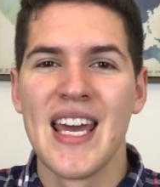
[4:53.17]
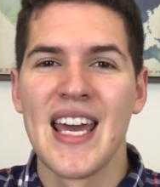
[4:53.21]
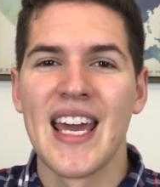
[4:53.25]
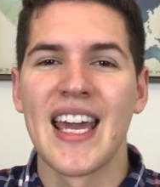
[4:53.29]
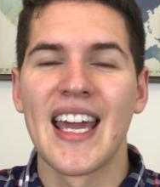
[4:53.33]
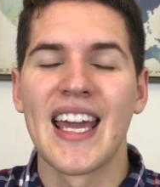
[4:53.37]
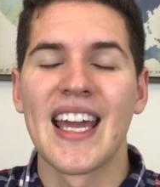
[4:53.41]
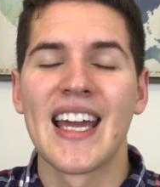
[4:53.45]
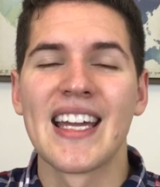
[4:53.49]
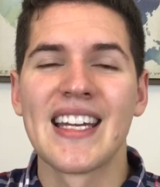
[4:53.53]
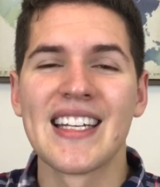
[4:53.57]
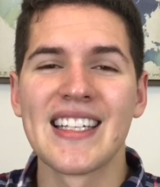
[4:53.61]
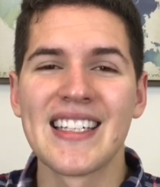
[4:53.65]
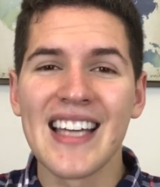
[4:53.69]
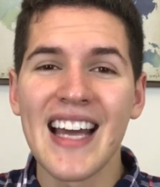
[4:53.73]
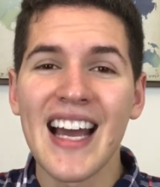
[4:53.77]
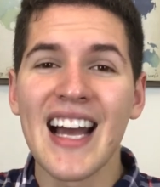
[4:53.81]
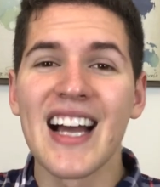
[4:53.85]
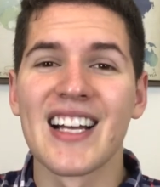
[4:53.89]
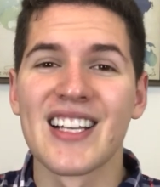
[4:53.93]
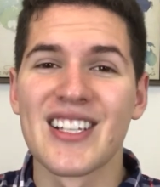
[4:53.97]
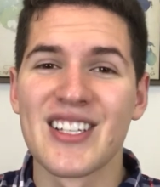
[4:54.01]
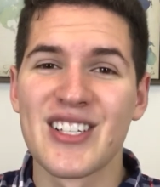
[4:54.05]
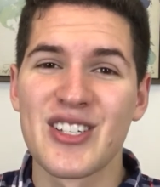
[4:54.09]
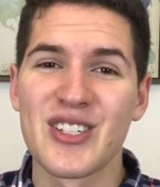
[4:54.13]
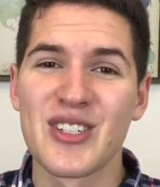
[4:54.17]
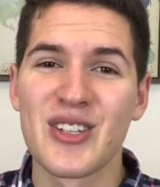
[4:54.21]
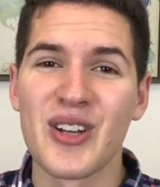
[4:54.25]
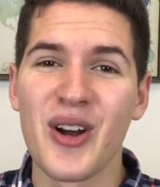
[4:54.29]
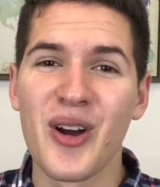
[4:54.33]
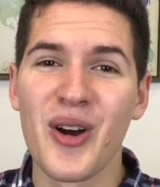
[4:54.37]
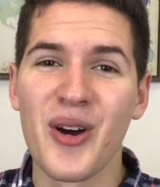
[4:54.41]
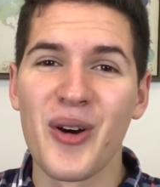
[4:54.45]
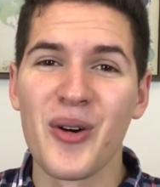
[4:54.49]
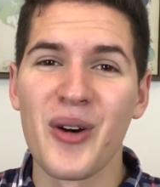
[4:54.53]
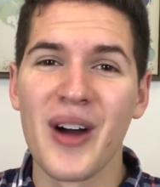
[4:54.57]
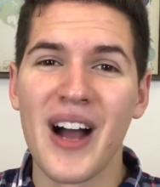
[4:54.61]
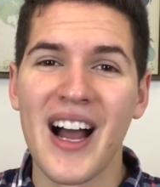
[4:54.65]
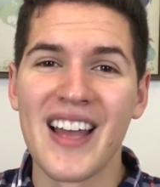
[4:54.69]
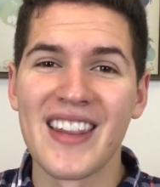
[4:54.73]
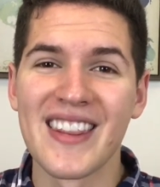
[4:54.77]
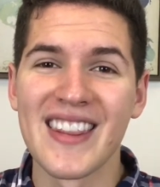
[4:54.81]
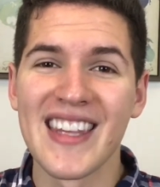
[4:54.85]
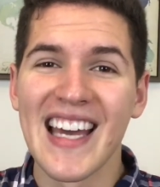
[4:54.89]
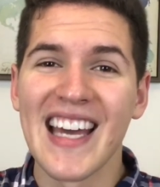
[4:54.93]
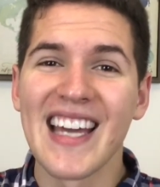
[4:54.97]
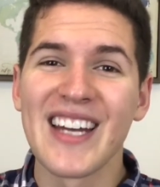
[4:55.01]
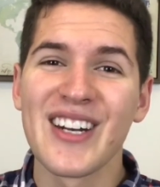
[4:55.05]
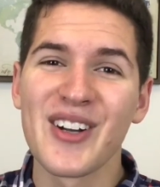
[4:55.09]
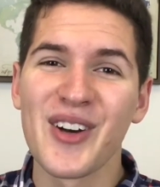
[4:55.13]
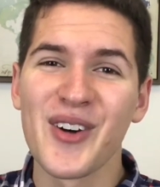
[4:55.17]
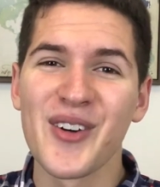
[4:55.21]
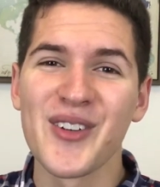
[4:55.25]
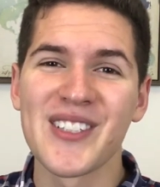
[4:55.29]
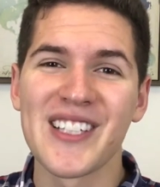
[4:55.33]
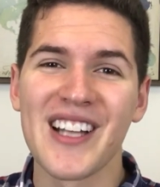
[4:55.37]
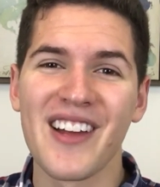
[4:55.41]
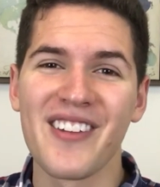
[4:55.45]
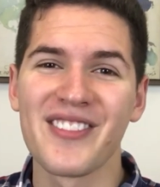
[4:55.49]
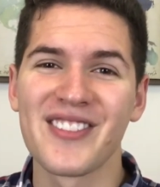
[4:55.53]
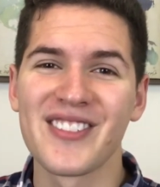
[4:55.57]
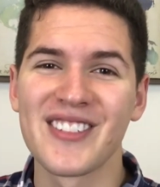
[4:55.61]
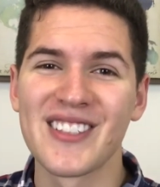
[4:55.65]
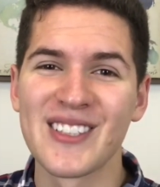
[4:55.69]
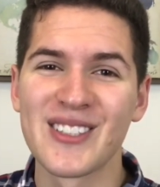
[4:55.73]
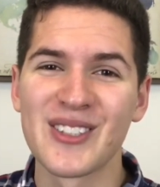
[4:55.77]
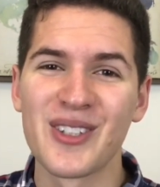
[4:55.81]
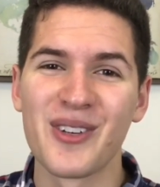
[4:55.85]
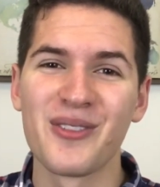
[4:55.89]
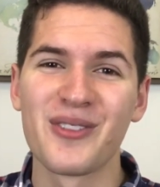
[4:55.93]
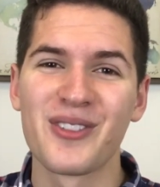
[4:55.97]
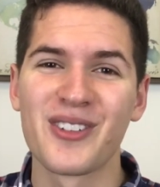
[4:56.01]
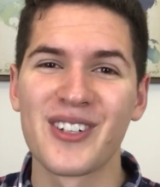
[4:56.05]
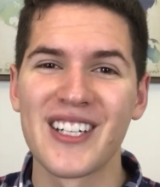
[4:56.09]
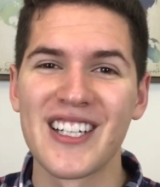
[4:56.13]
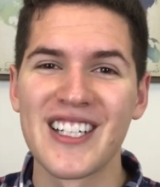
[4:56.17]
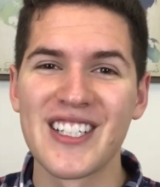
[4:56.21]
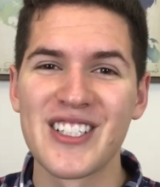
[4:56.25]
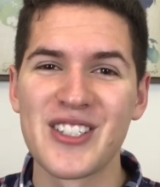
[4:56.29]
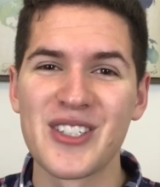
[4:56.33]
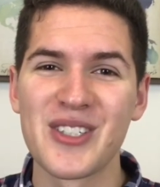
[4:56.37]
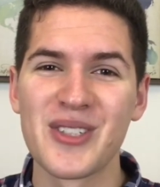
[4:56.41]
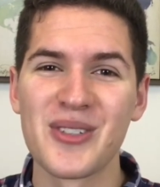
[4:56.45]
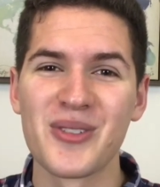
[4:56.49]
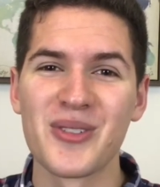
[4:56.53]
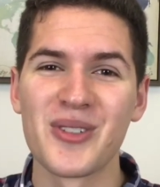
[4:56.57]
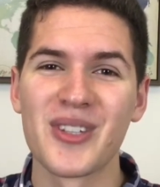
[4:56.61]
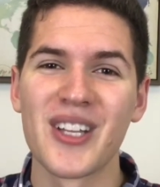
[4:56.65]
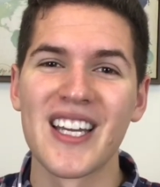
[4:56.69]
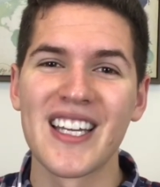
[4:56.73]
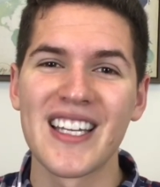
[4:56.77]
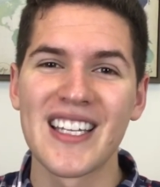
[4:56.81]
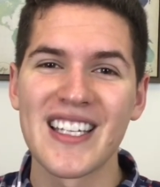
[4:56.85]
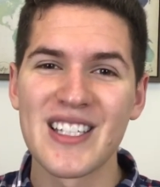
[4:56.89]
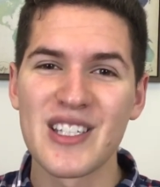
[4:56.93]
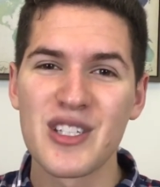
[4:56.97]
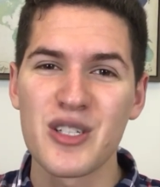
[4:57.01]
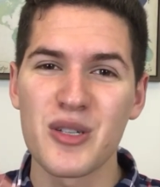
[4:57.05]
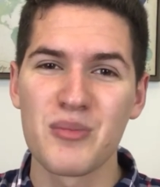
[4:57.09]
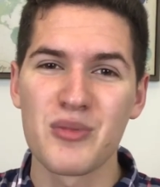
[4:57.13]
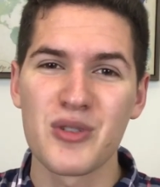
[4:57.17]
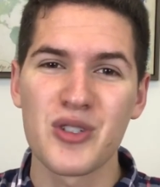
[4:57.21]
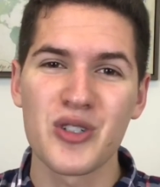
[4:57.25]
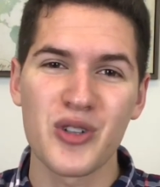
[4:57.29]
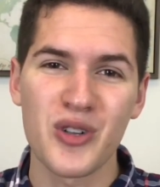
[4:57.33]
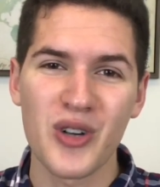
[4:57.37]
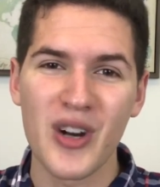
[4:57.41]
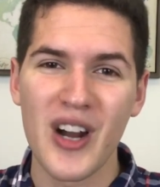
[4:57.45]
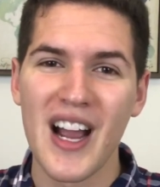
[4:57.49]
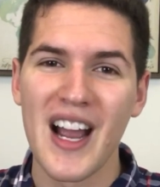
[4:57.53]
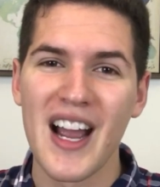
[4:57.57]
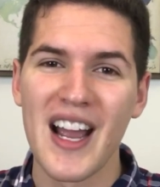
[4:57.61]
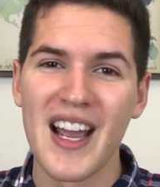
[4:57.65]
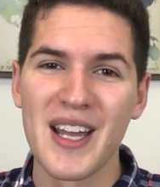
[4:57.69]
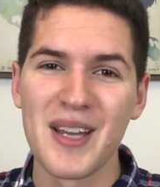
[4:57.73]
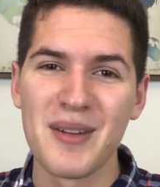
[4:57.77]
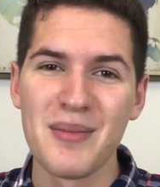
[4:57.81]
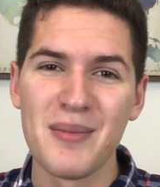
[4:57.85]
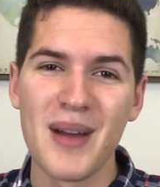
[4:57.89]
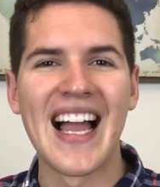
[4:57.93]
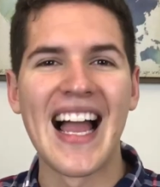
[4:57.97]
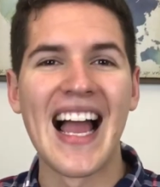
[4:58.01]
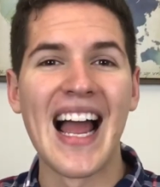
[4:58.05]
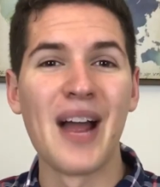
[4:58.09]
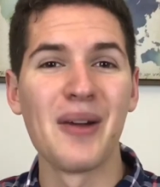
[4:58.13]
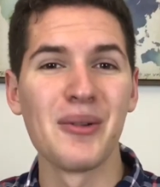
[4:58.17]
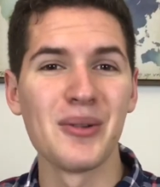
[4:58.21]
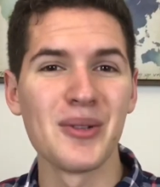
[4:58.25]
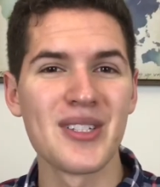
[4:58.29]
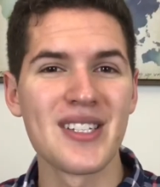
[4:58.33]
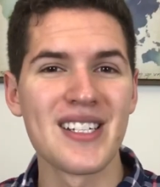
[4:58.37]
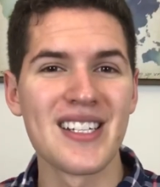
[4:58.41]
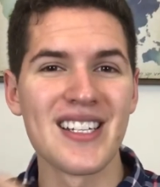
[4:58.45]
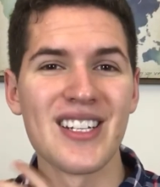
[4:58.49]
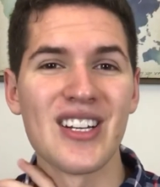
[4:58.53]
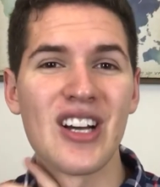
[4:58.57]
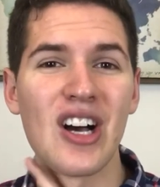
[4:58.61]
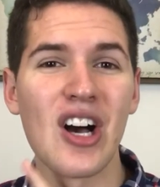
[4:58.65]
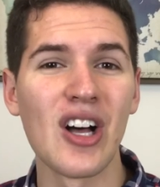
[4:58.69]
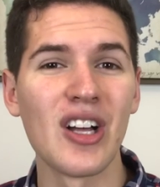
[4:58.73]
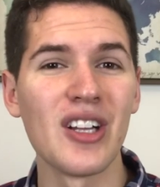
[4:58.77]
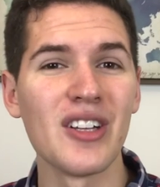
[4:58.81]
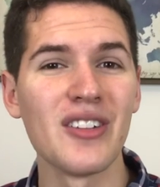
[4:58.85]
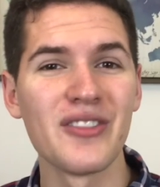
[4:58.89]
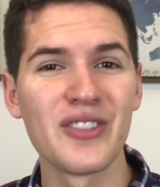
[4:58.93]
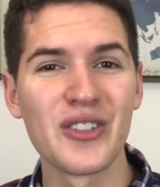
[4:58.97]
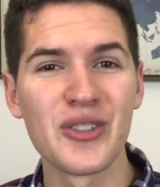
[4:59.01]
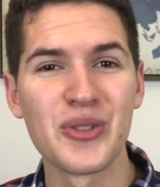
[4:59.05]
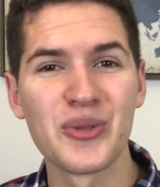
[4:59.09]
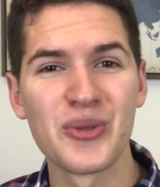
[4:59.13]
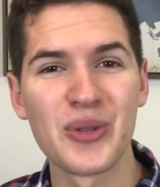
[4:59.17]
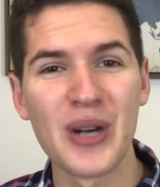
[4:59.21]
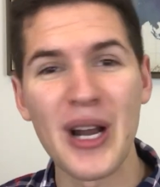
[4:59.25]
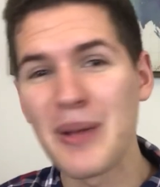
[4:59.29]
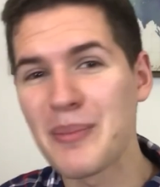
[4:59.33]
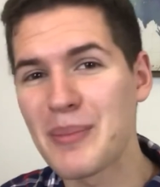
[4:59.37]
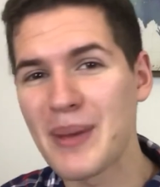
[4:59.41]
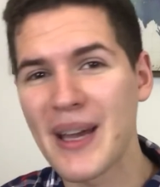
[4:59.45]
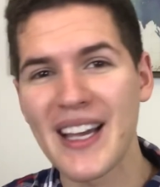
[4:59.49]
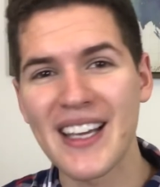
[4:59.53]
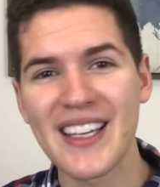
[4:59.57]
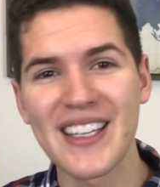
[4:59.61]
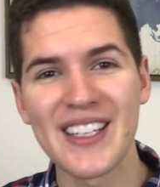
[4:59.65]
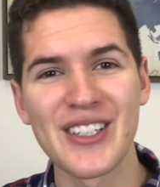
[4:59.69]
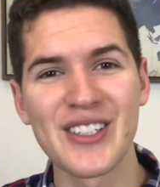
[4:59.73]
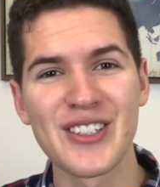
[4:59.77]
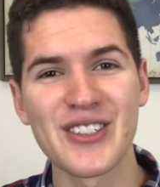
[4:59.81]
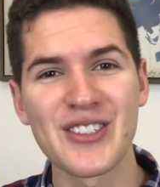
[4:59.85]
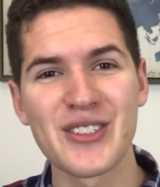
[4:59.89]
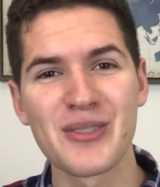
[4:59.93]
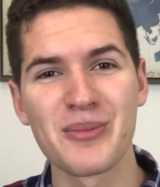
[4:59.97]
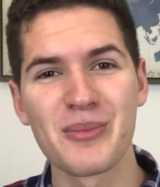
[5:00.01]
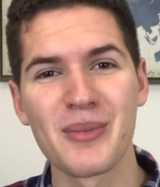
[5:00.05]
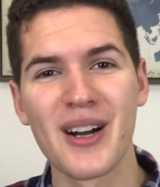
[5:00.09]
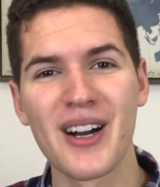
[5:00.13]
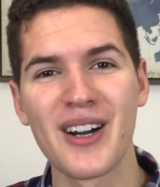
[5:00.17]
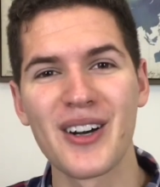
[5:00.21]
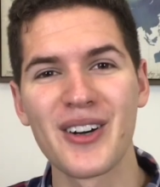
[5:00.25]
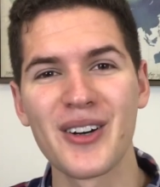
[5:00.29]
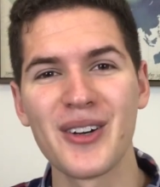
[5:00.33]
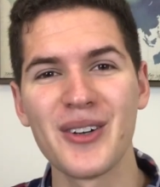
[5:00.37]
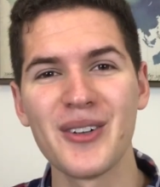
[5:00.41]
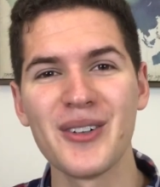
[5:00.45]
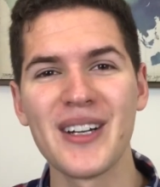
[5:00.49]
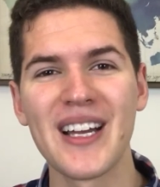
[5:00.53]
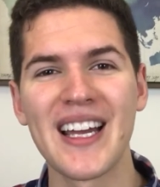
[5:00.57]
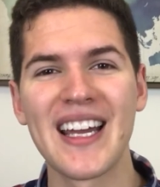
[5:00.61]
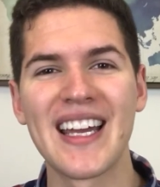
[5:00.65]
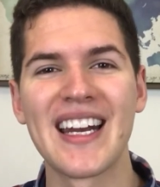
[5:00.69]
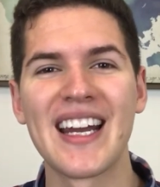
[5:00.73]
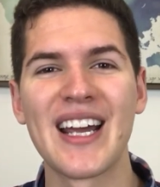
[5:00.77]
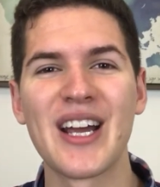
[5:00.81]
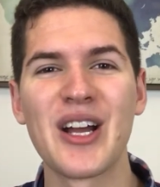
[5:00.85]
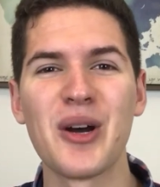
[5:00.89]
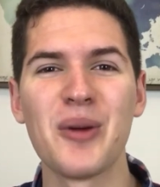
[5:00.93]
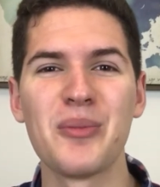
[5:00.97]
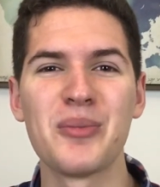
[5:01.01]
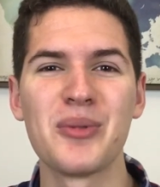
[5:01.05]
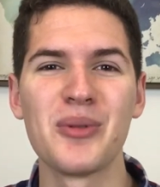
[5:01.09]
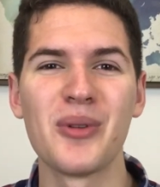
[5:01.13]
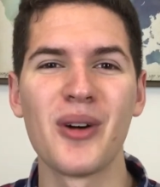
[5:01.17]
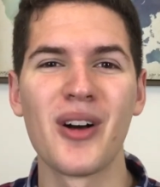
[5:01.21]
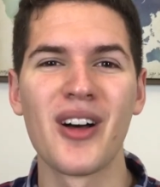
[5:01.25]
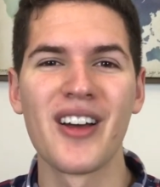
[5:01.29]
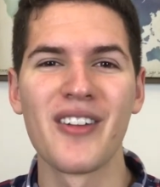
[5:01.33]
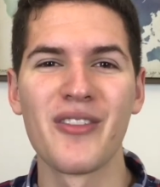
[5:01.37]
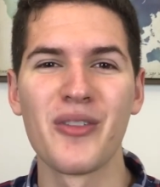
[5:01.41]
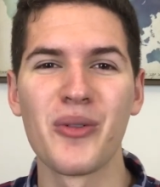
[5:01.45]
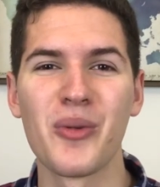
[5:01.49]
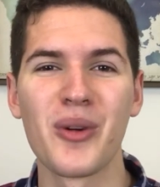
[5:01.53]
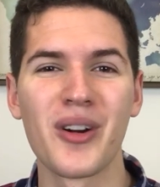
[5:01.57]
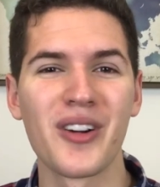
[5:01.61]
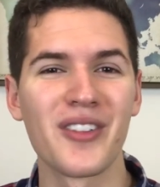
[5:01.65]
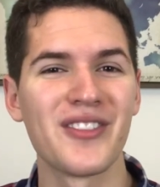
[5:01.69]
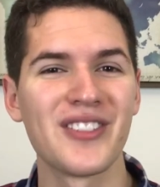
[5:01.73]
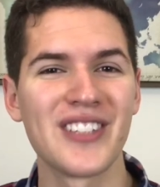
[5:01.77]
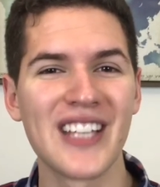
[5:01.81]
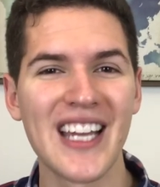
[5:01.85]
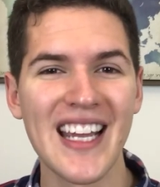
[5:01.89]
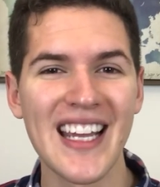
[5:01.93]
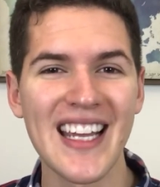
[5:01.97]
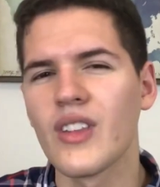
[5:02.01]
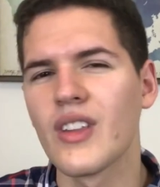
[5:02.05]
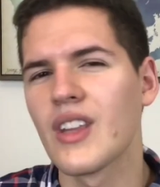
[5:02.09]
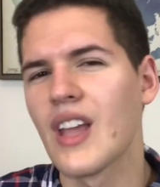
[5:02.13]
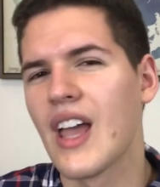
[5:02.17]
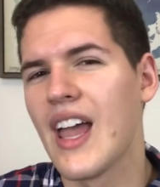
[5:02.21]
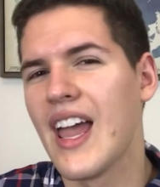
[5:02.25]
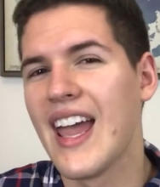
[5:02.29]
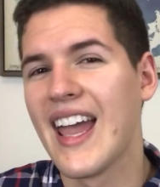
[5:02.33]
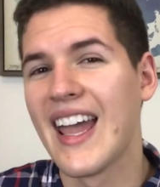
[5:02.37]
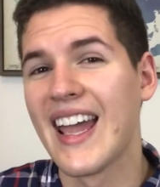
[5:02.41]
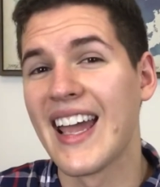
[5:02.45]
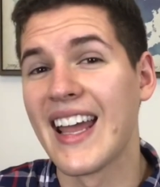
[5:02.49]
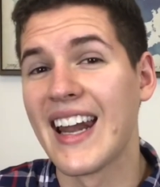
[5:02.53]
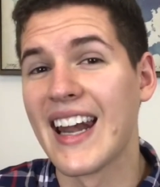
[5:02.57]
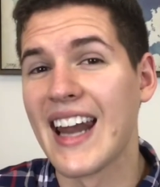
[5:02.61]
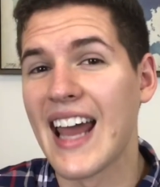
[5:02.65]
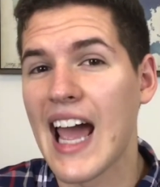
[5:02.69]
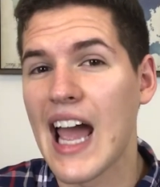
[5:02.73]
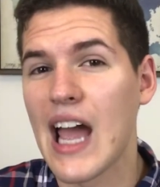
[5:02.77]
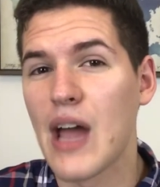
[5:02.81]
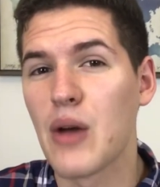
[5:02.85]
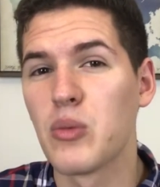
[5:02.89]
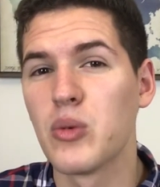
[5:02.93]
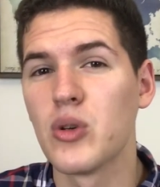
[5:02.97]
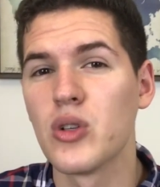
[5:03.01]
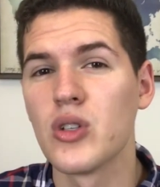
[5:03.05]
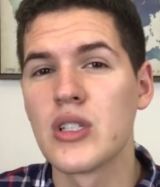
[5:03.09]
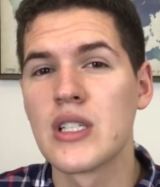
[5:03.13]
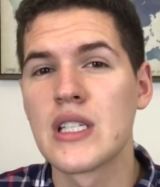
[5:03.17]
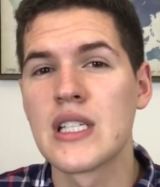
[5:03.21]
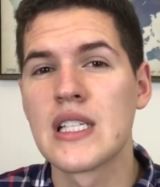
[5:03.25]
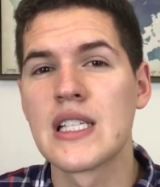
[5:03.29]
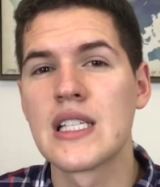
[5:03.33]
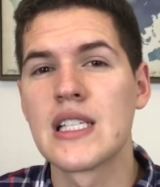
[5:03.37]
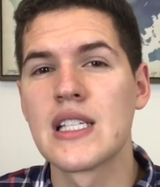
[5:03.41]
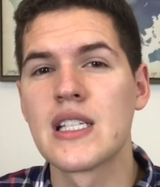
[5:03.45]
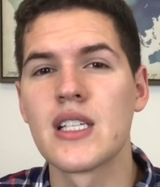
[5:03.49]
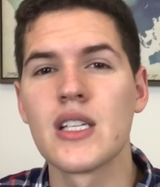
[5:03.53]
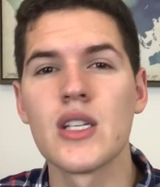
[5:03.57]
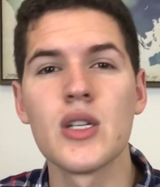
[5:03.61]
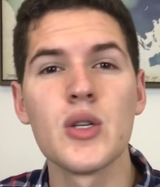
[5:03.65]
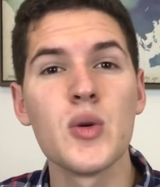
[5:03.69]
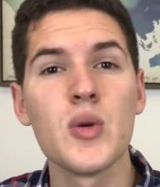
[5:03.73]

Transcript: And yeah, so on that note, definitely don't forget to like and subscribe. I will see all of you right back here tomorrow, and I hope you all have a wonderful day, and I will see